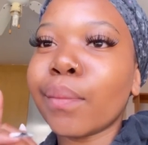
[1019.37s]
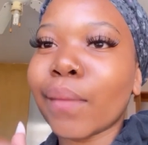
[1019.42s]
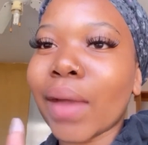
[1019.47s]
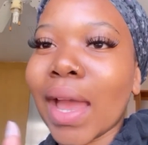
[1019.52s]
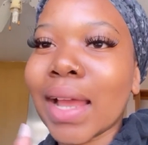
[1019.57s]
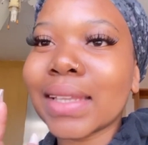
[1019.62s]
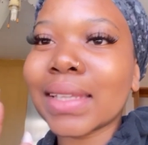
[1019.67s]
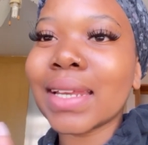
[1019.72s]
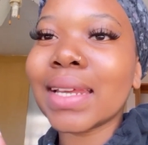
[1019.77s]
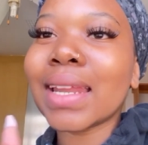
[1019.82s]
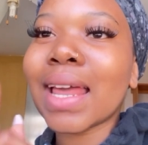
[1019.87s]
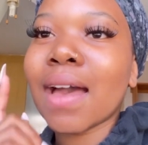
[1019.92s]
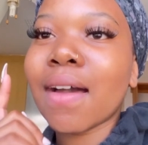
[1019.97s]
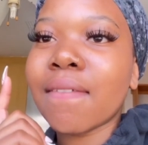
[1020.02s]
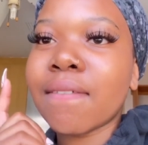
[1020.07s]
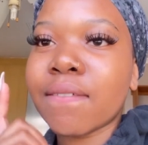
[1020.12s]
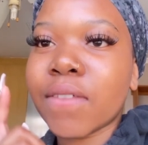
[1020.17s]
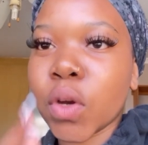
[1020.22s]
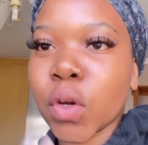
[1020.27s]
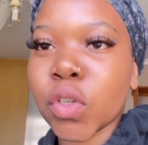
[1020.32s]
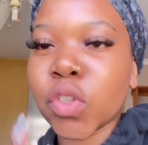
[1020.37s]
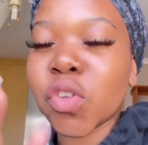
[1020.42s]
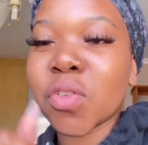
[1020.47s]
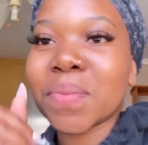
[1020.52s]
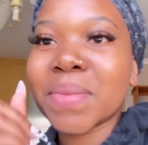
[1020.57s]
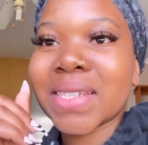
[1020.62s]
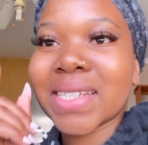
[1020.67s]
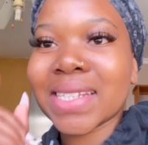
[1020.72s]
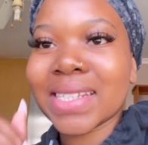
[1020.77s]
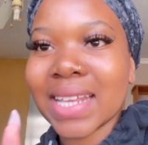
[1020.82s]
I did a
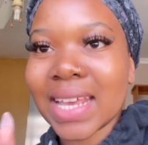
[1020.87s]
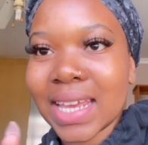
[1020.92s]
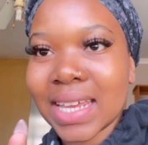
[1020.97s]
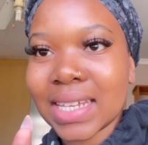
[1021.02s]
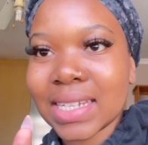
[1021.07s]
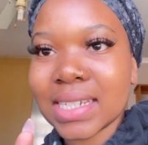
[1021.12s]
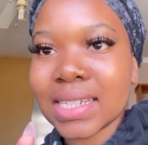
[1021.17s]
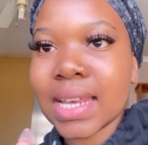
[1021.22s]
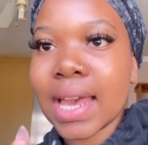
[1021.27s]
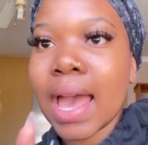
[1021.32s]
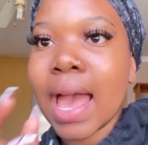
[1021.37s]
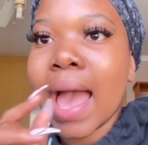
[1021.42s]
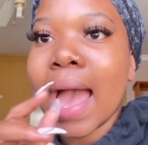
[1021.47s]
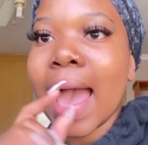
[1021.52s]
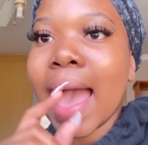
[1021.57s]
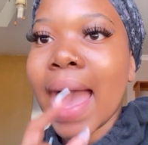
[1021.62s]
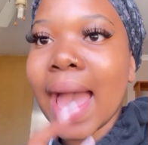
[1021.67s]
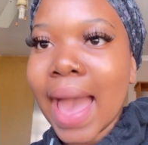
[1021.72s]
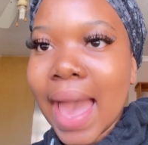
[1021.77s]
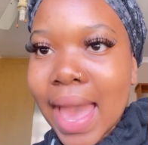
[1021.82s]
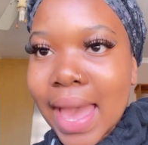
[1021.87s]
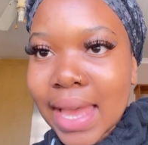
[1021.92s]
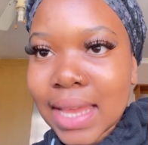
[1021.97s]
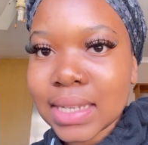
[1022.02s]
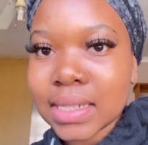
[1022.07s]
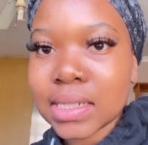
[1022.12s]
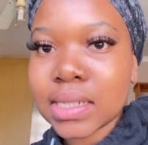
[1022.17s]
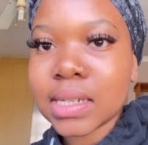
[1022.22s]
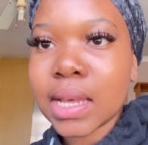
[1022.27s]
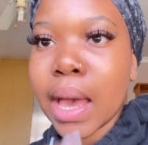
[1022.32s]
volume set
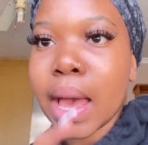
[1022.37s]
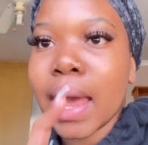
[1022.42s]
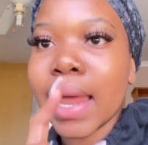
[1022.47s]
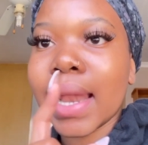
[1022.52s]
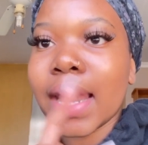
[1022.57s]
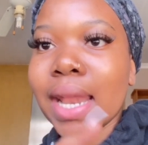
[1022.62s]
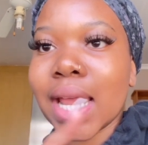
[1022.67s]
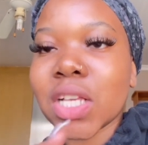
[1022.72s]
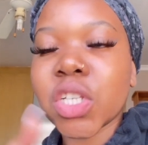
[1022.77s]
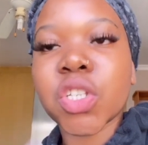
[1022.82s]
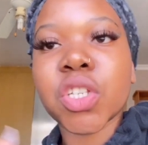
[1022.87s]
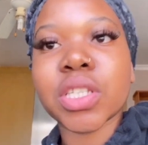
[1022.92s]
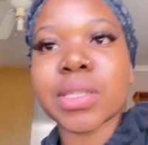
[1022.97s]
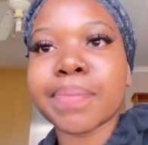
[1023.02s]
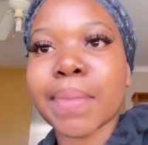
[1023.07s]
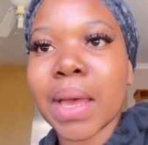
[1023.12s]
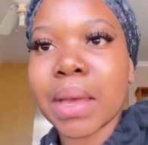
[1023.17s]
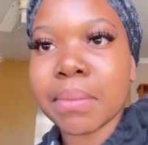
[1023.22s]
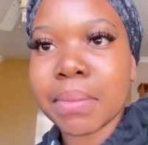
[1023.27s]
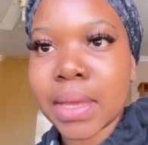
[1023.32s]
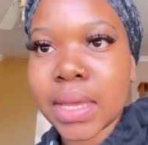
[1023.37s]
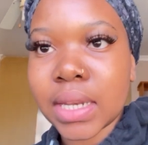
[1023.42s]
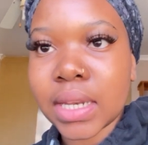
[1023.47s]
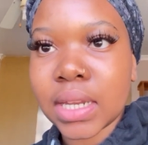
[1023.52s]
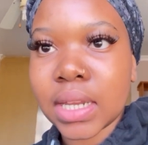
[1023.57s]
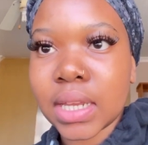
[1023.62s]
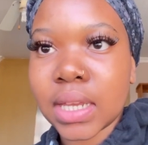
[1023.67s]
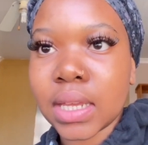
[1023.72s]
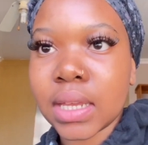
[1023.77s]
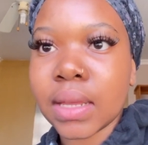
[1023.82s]
at Lashes by
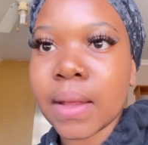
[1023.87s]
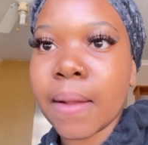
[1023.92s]
Mandy.